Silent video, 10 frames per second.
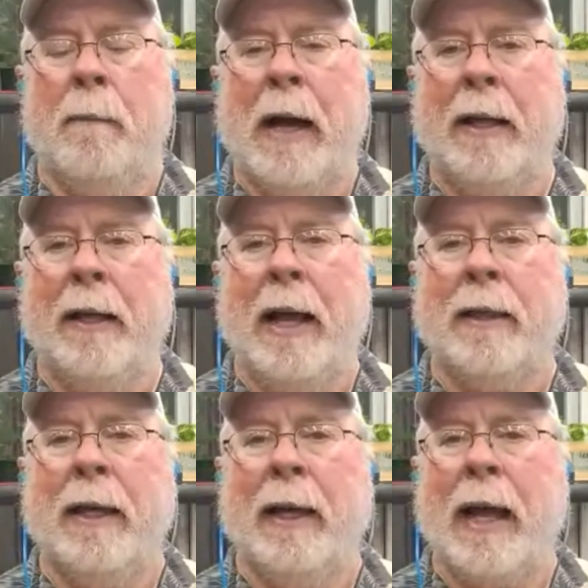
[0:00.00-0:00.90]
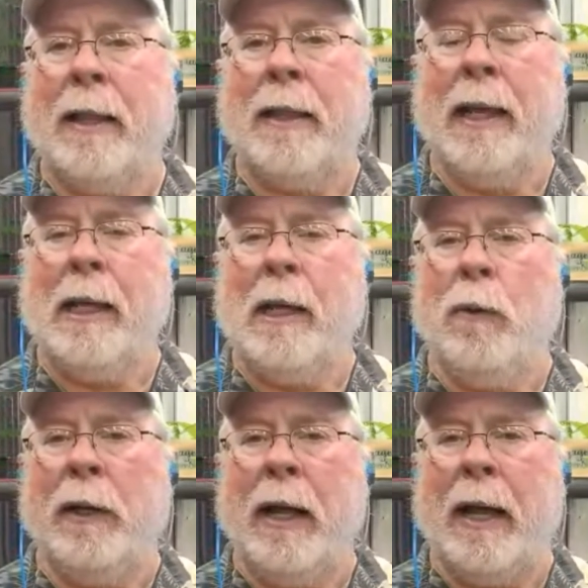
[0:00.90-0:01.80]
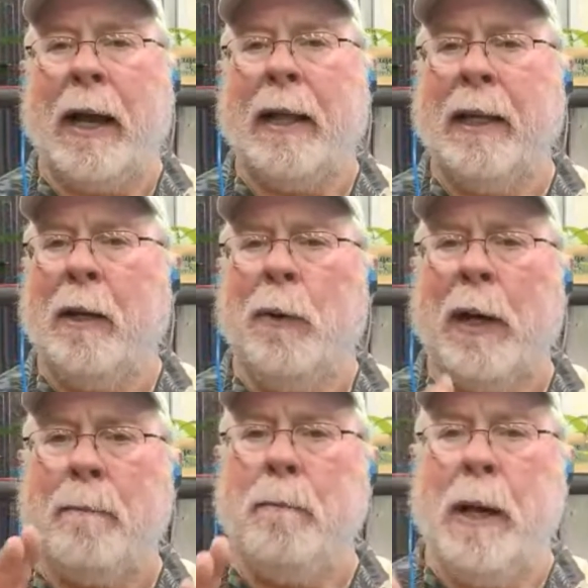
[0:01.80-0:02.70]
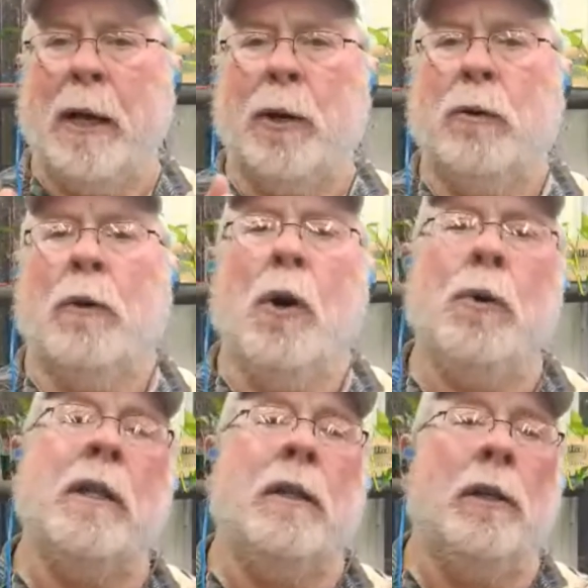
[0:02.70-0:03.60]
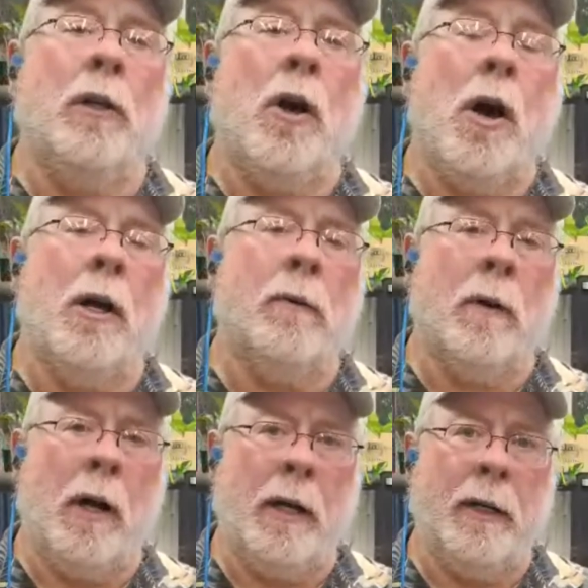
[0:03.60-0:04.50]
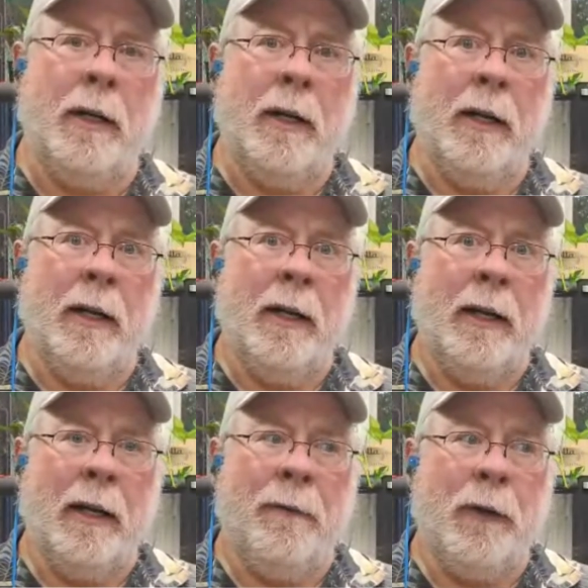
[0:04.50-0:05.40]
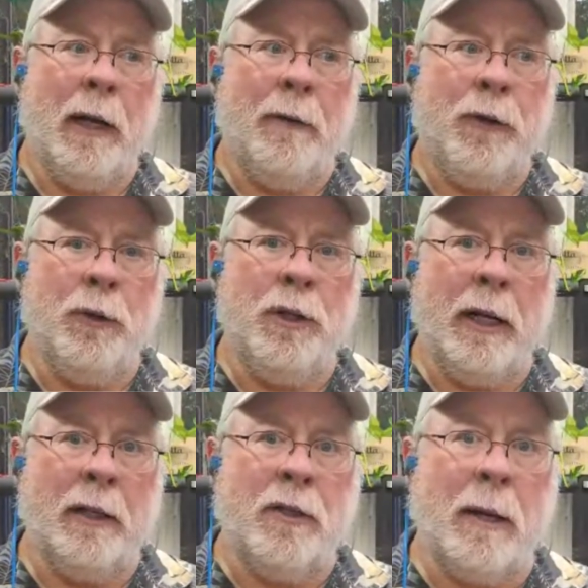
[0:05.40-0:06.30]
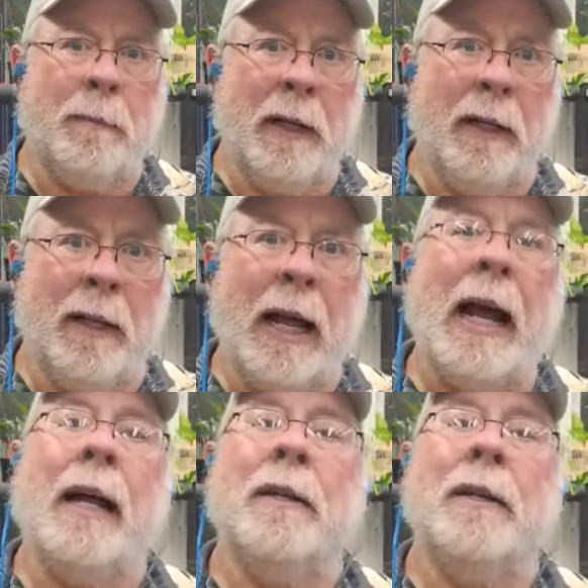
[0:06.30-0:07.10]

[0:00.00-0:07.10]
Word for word: Um, I, I, think I think you would get I think you get better growth in the long run if you if you did something that